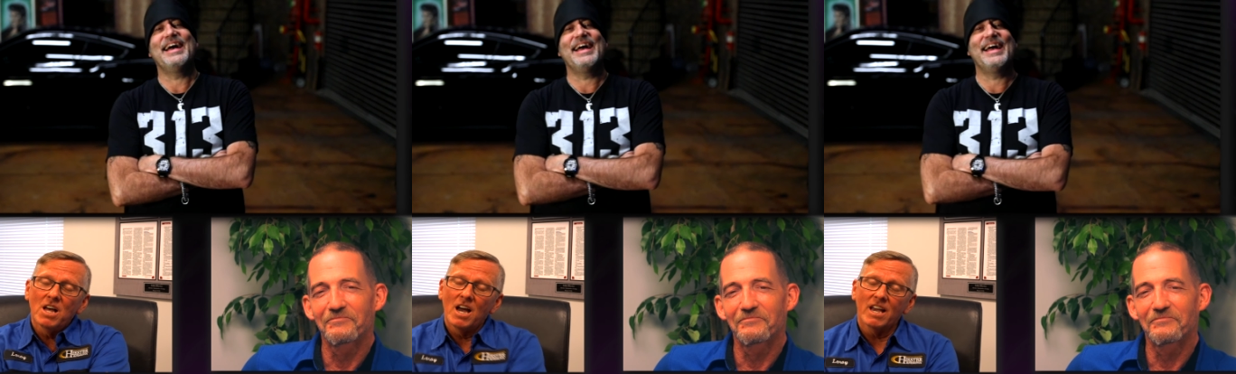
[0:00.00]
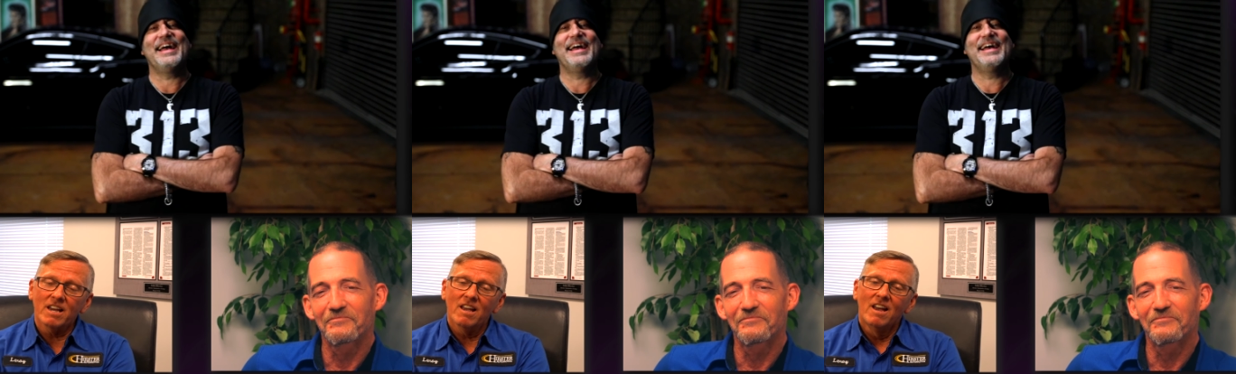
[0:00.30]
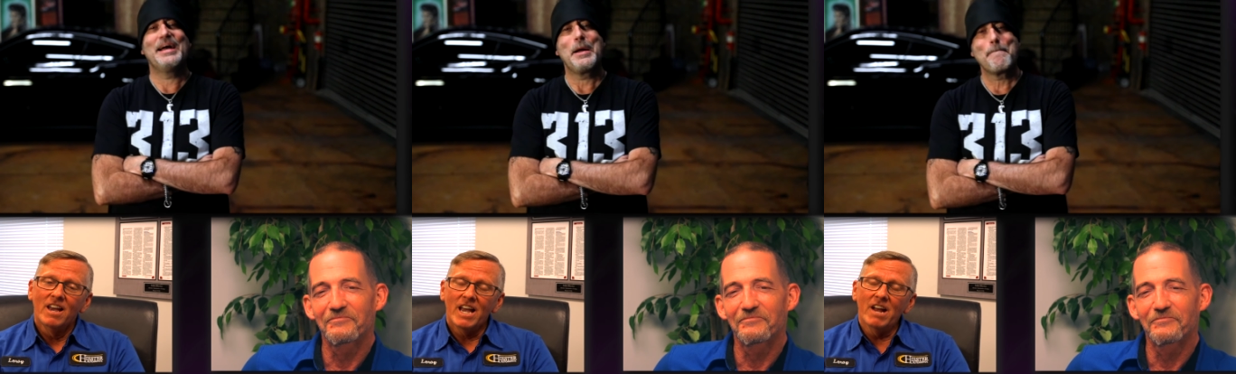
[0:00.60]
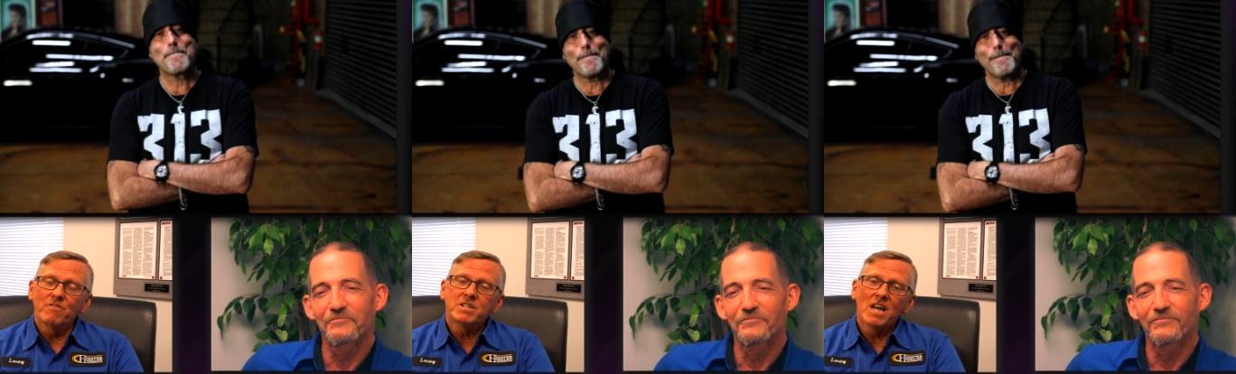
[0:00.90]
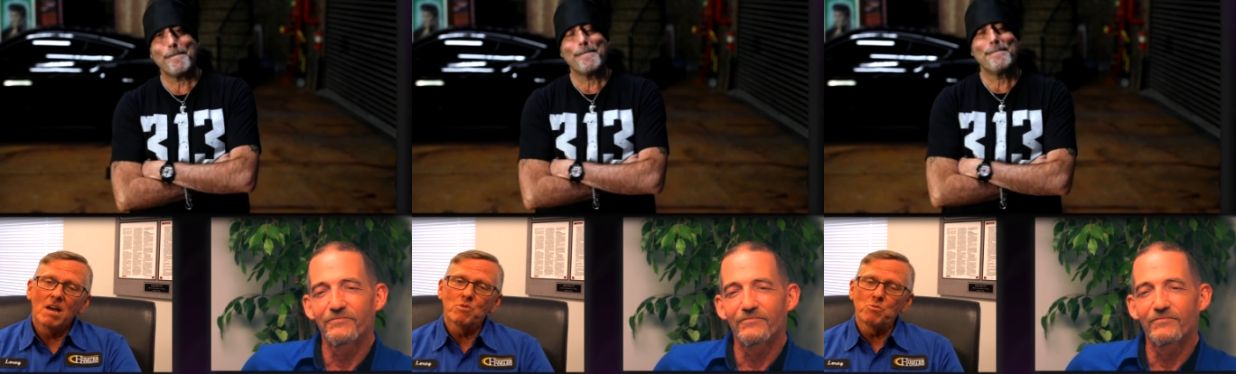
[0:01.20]
Speaker 1: like every
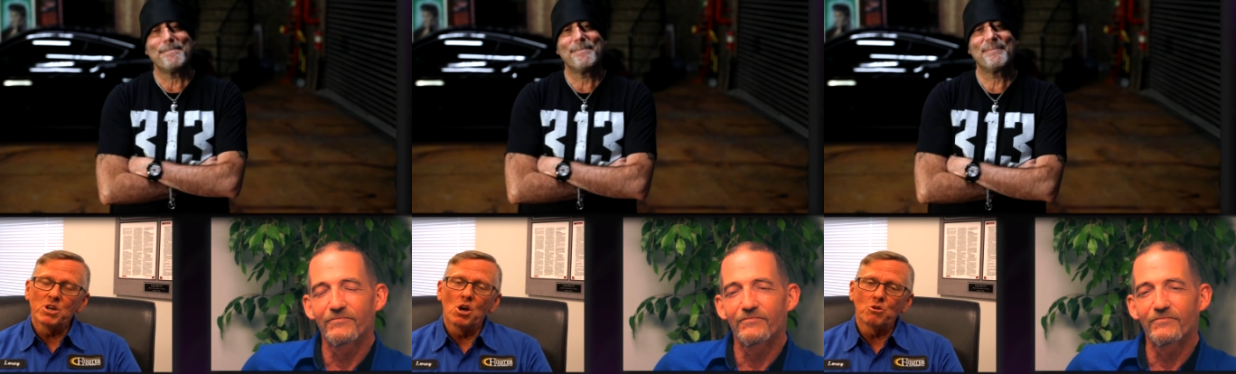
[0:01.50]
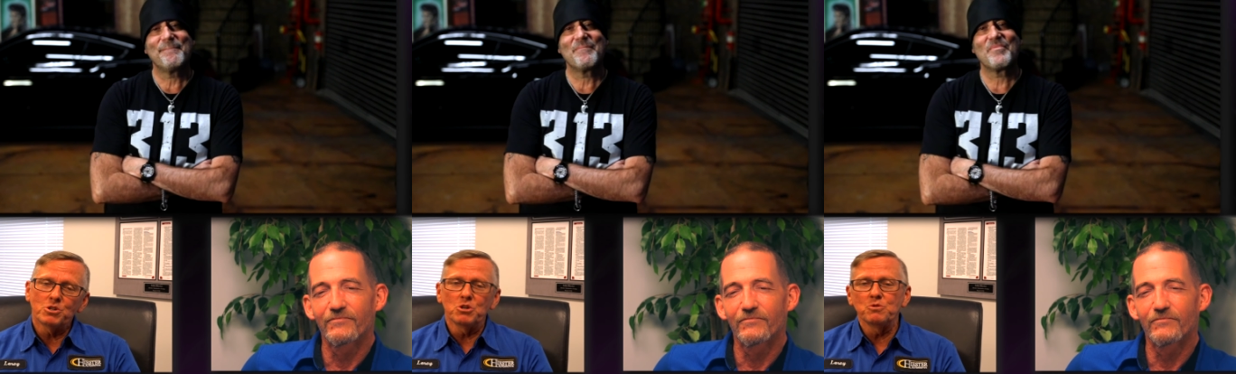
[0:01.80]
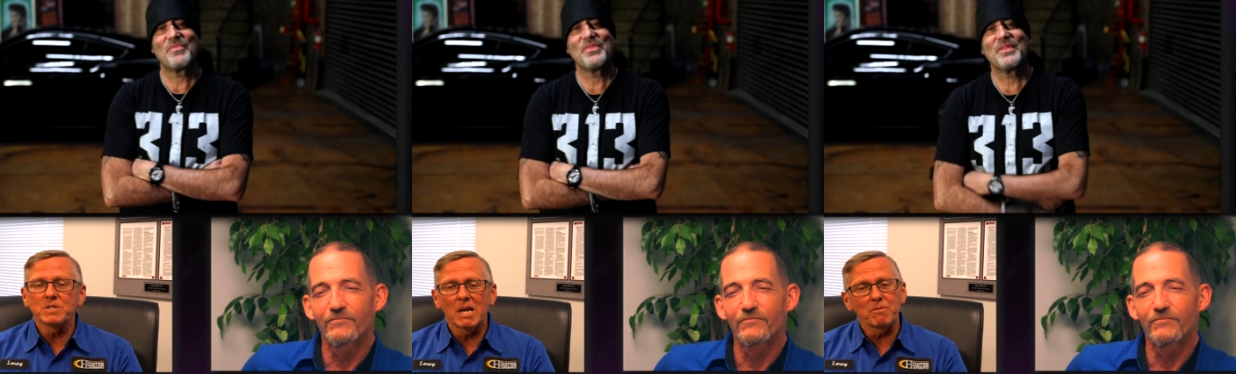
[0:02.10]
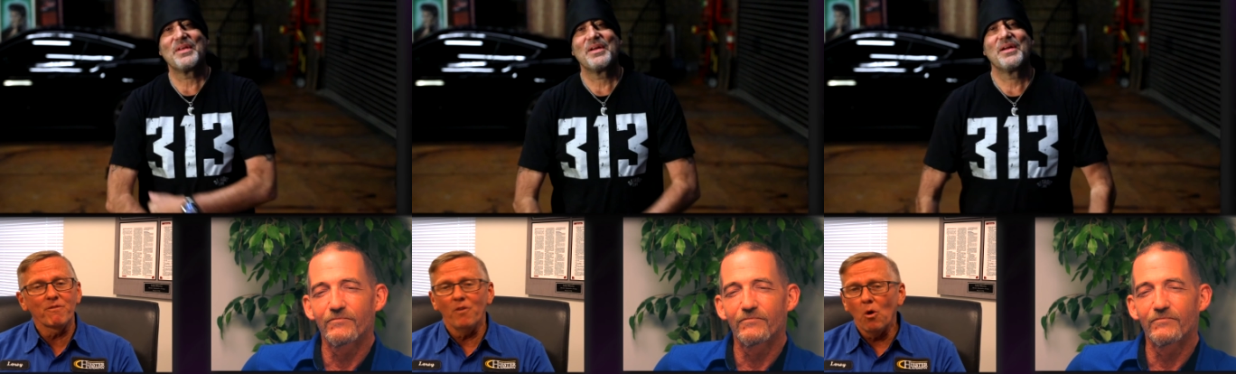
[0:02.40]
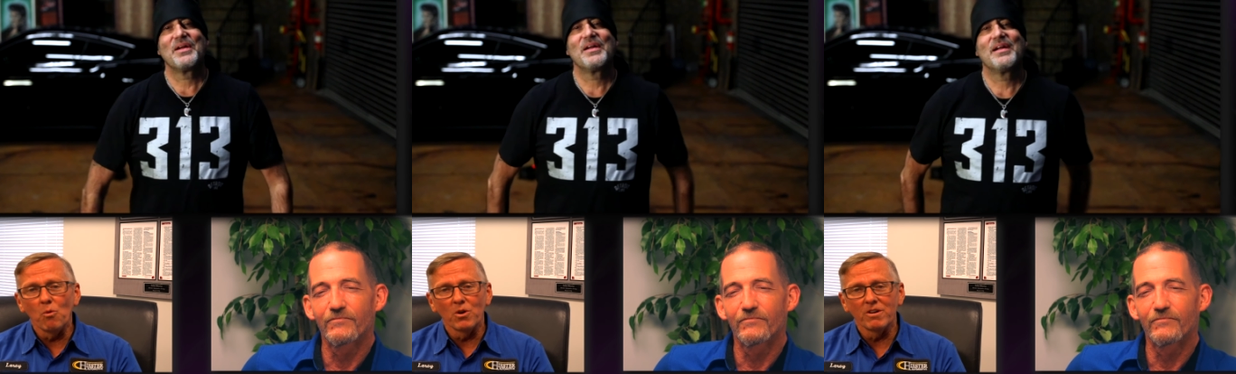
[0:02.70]
time we would go two steps
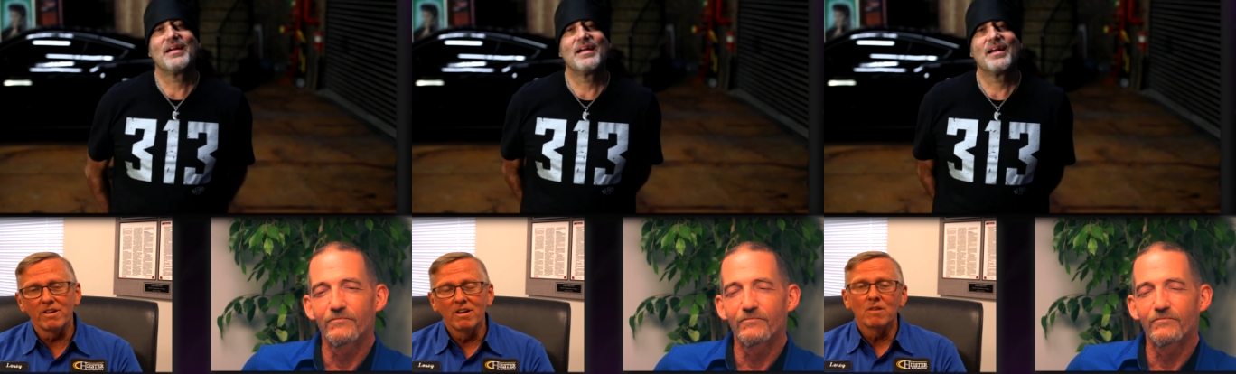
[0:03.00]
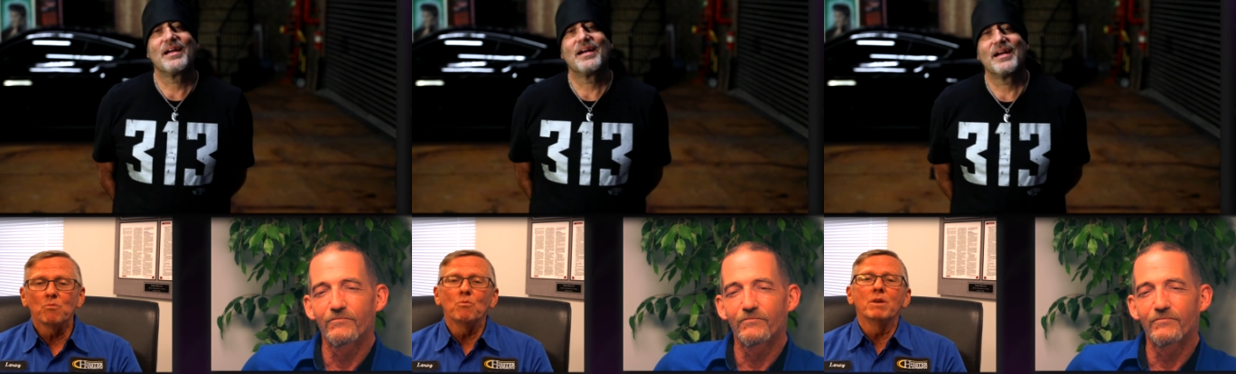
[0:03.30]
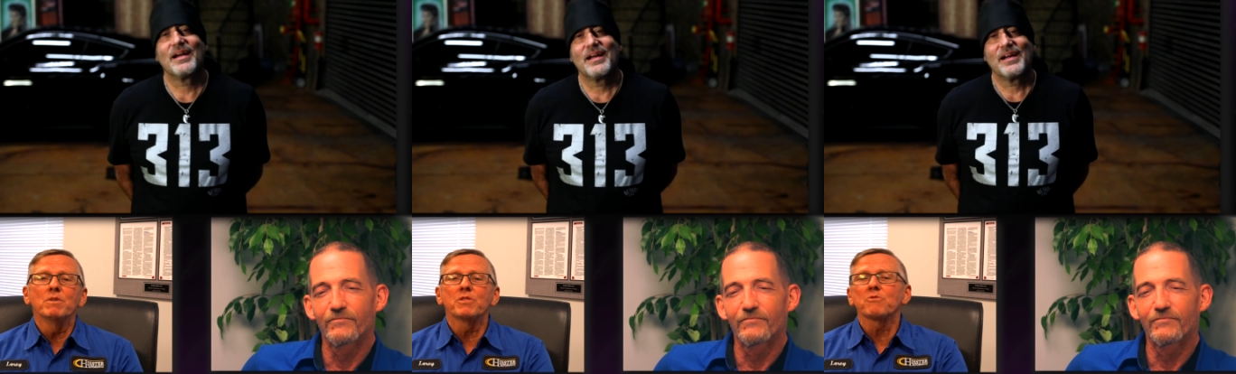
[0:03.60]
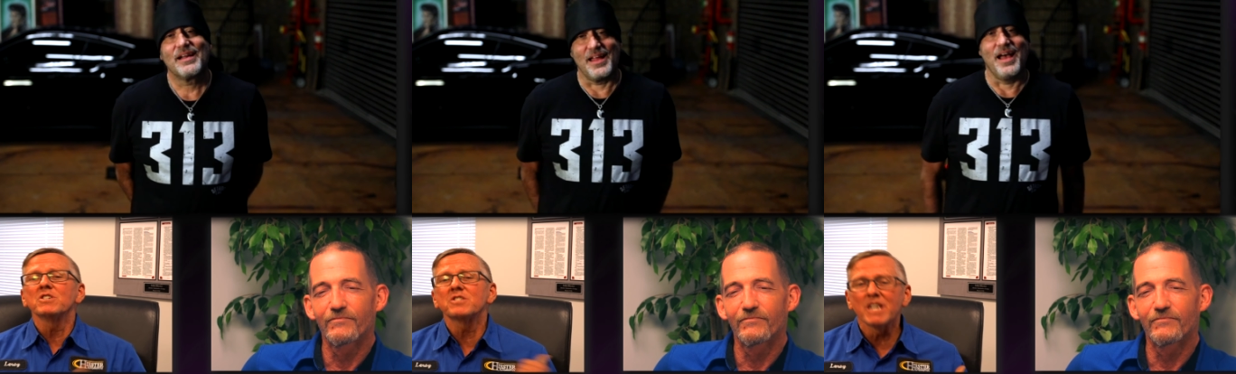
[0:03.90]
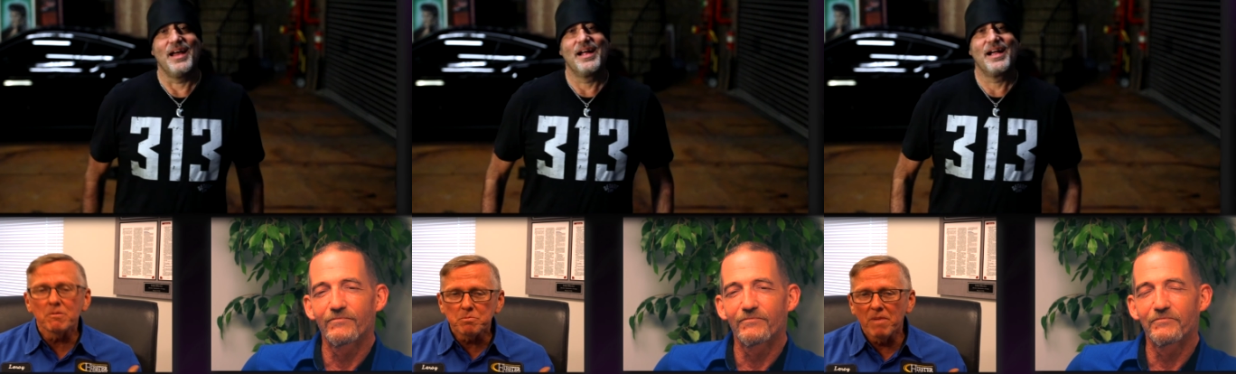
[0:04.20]
forward, we went three
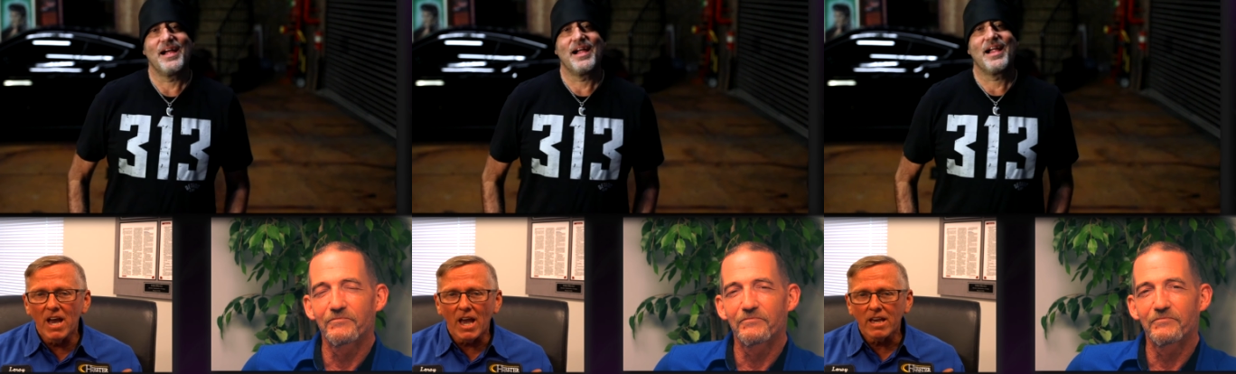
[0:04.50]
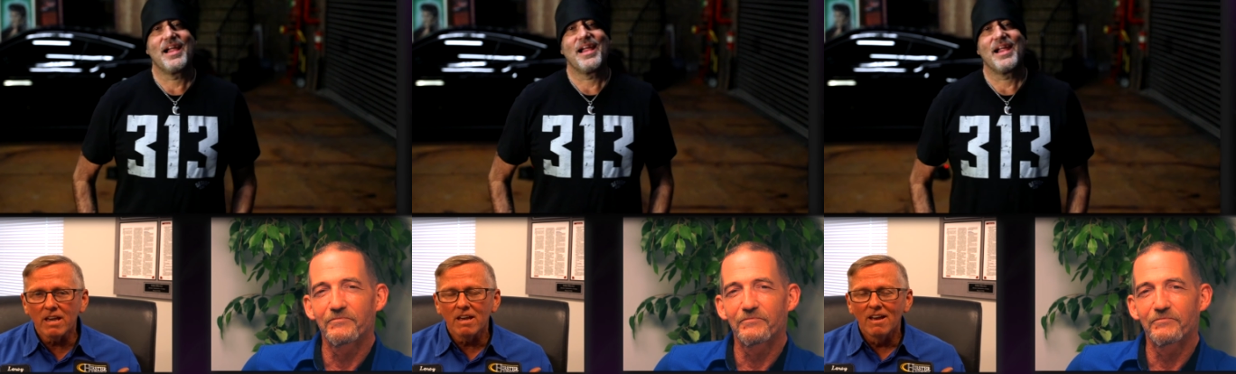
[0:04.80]
steps back.